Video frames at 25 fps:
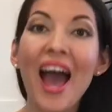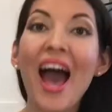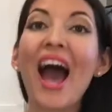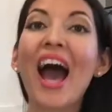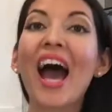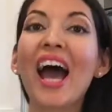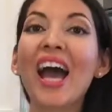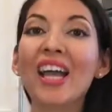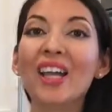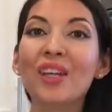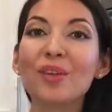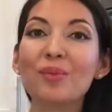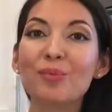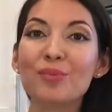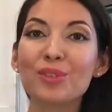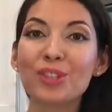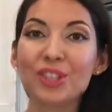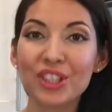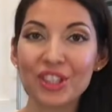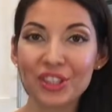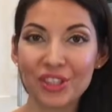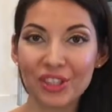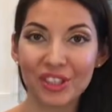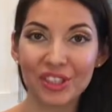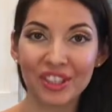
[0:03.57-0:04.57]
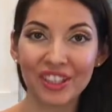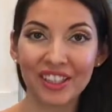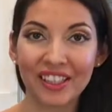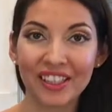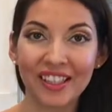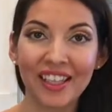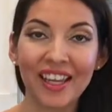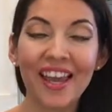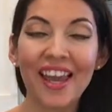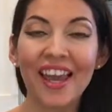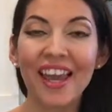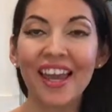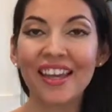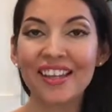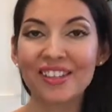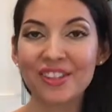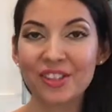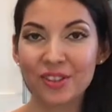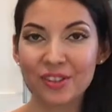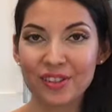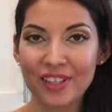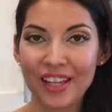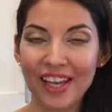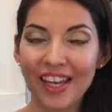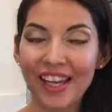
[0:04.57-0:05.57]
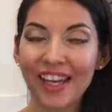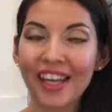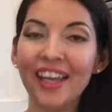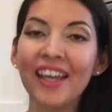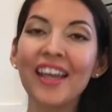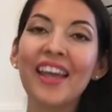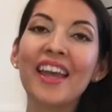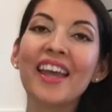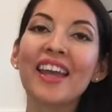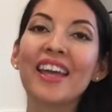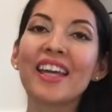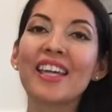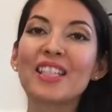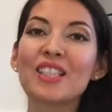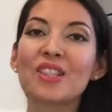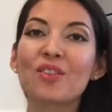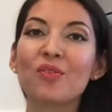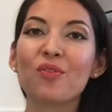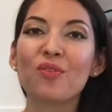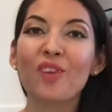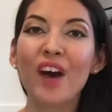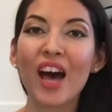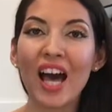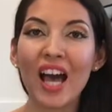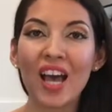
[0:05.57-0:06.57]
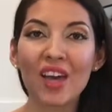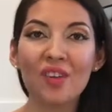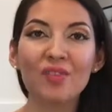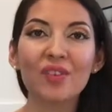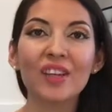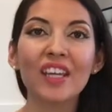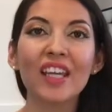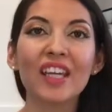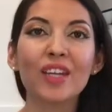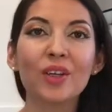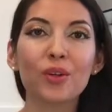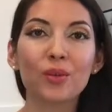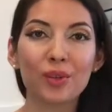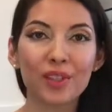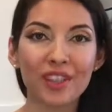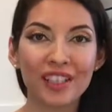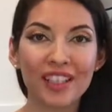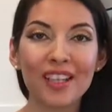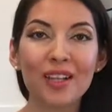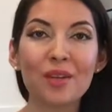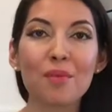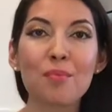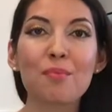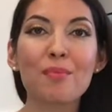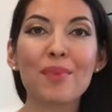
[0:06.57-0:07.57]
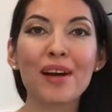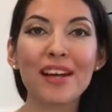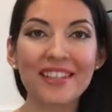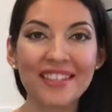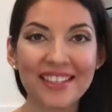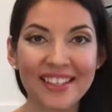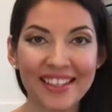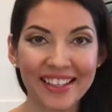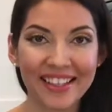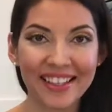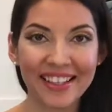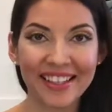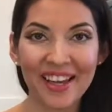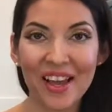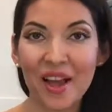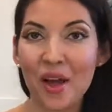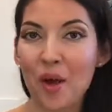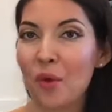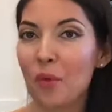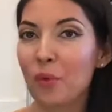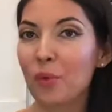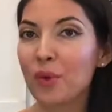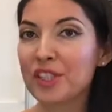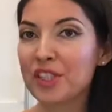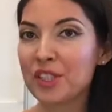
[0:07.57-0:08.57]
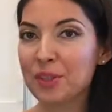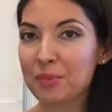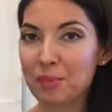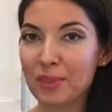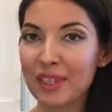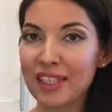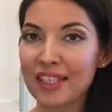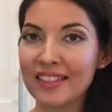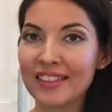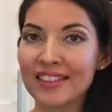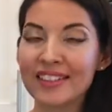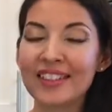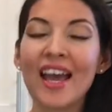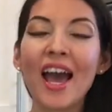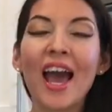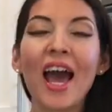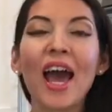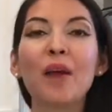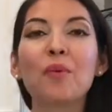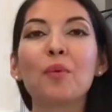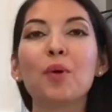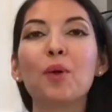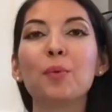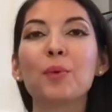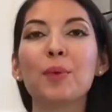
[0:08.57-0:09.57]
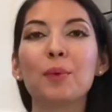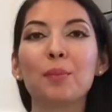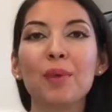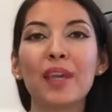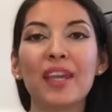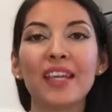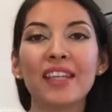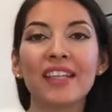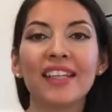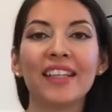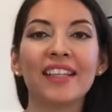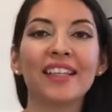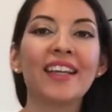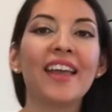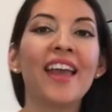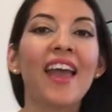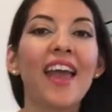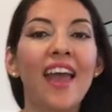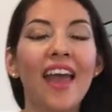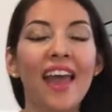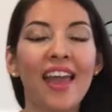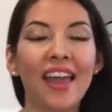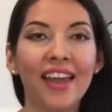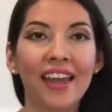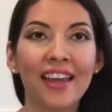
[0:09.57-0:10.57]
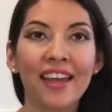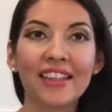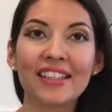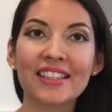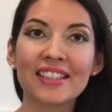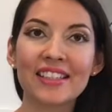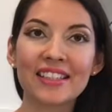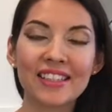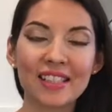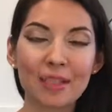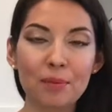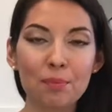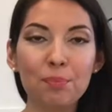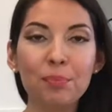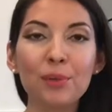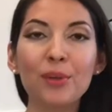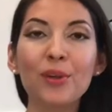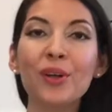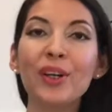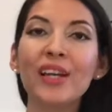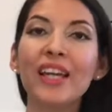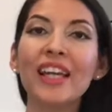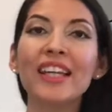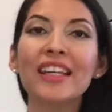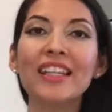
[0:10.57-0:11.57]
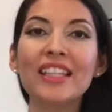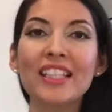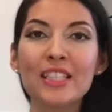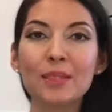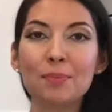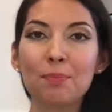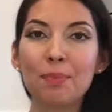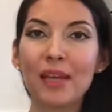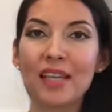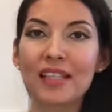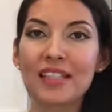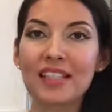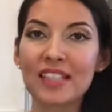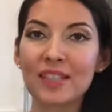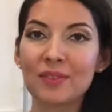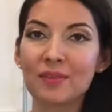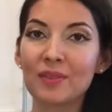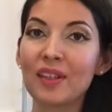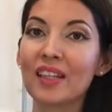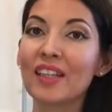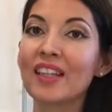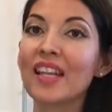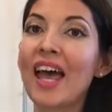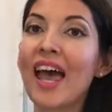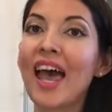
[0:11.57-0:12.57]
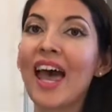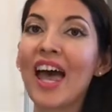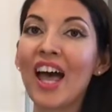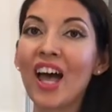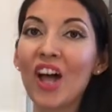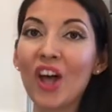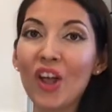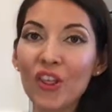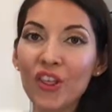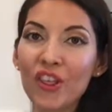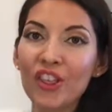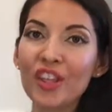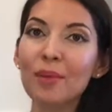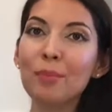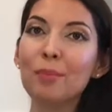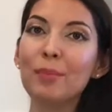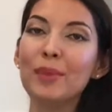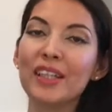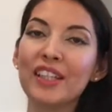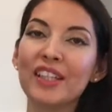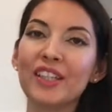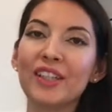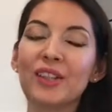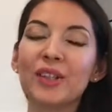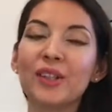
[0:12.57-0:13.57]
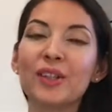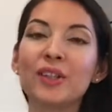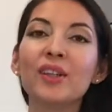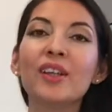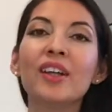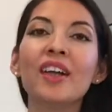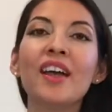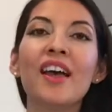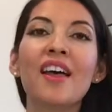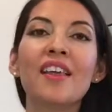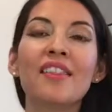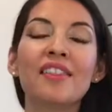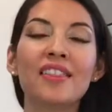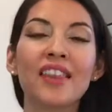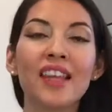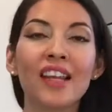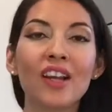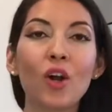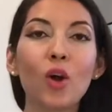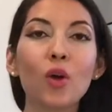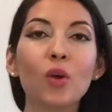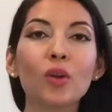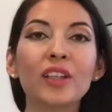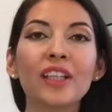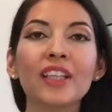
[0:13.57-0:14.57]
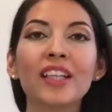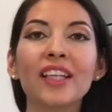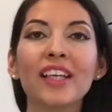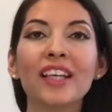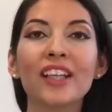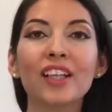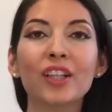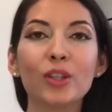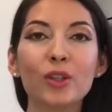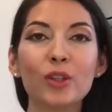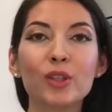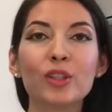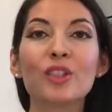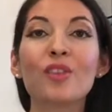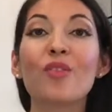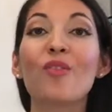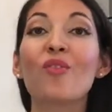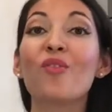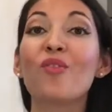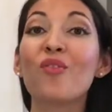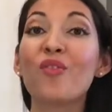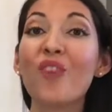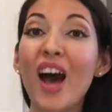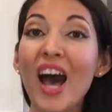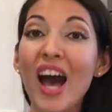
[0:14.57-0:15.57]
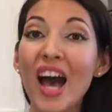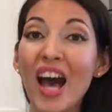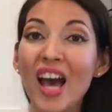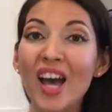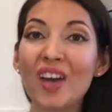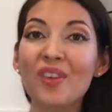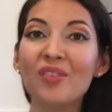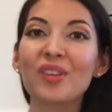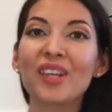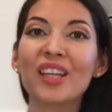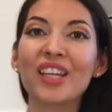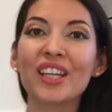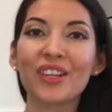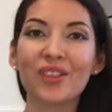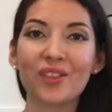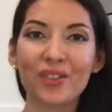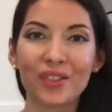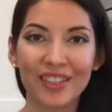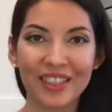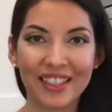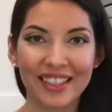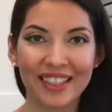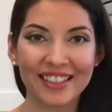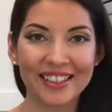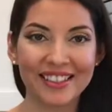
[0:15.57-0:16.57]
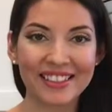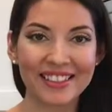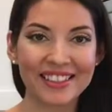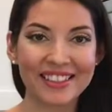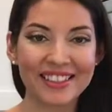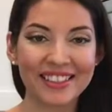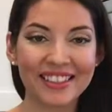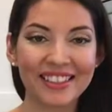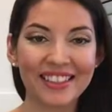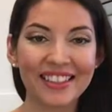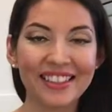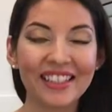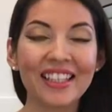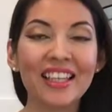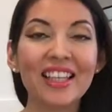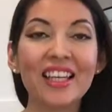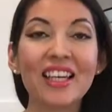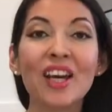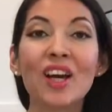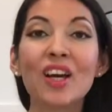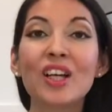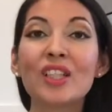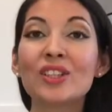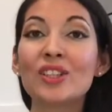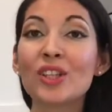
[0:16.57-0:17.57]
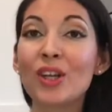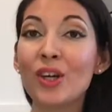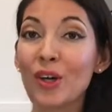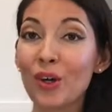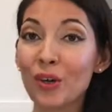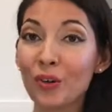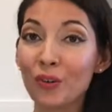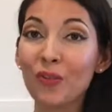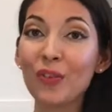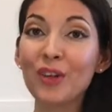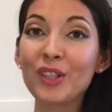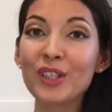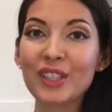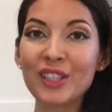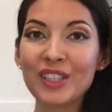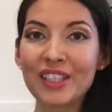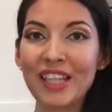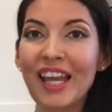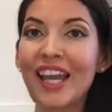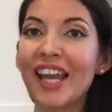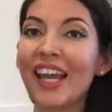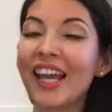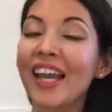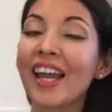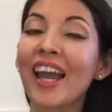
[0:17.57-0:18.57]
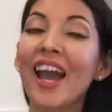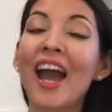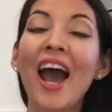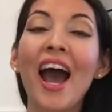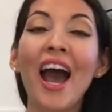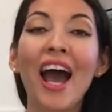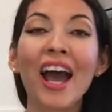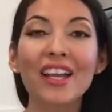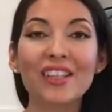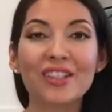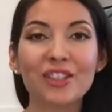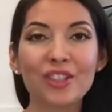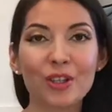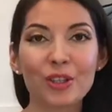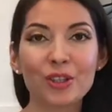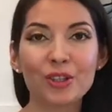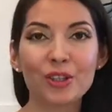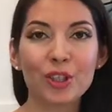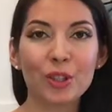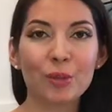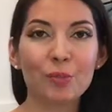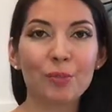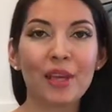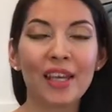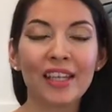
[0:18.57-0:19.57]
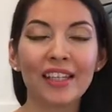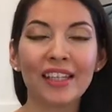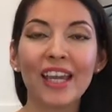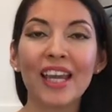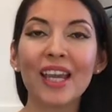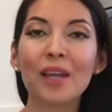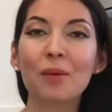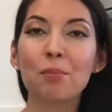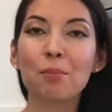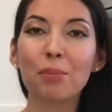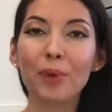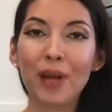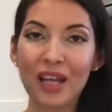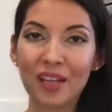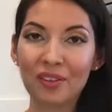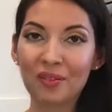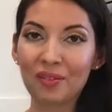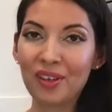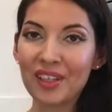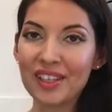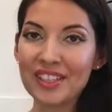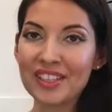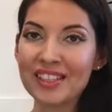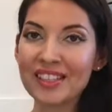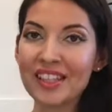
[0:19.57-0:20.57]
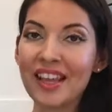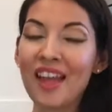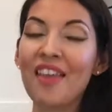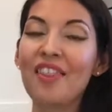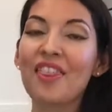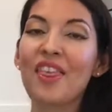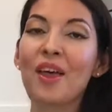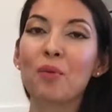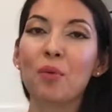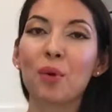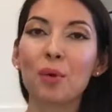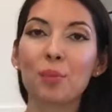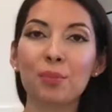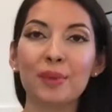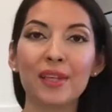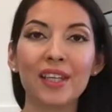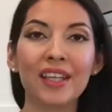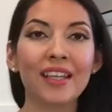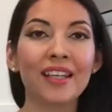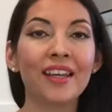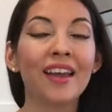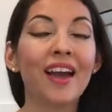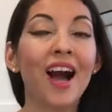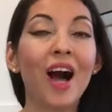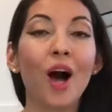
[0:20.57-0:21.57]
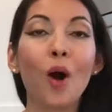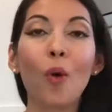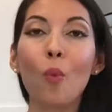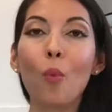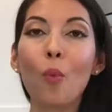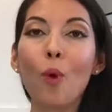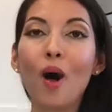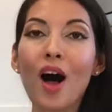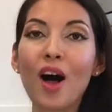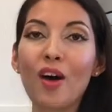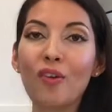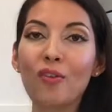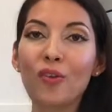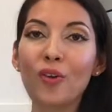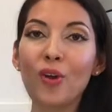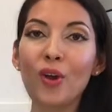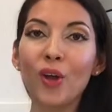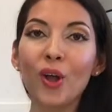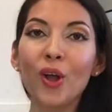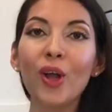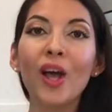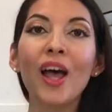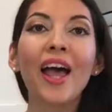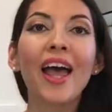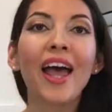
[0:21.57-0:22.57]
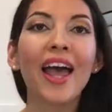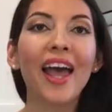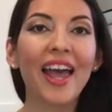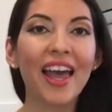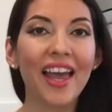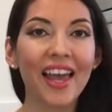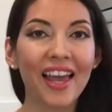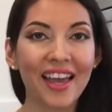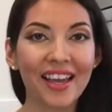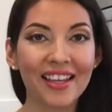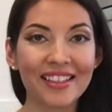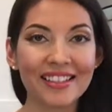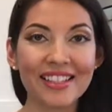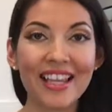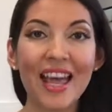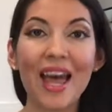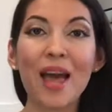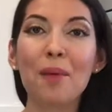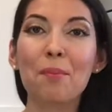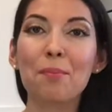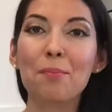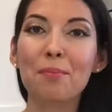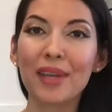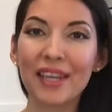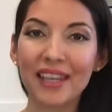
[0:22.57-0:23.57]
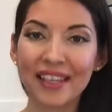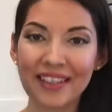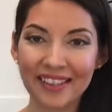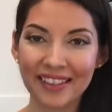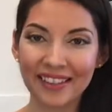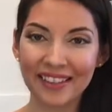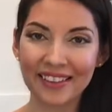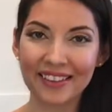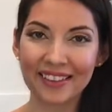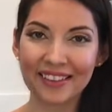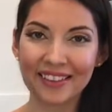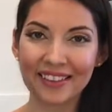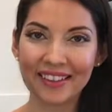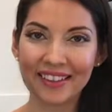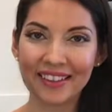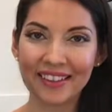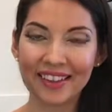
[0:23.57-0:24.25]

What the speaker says: I'm Gigi, and today is 5-ingredient Monday, which means I will be making a simple, inexpensive, and healthy meal that only includes 5 ingredients. So for today, I chose to make a breakfast that will be a waffle, eggs, and bacon.